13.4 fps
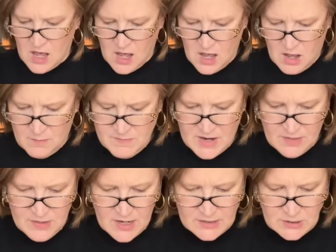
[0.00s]
um, now
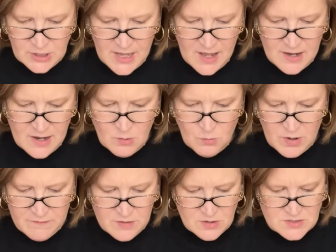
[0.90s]
that I look at it, one
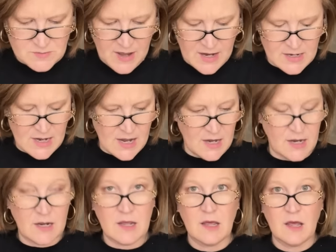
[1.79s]
of those
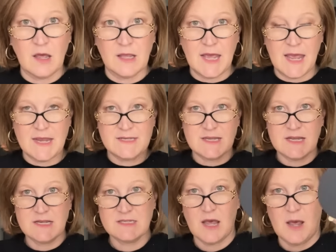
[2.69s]
magnetic
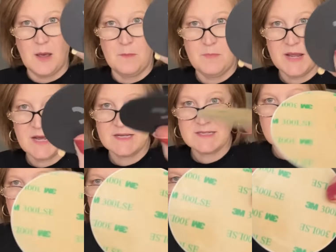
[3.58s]
cases because
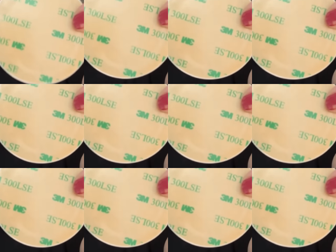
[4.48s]
this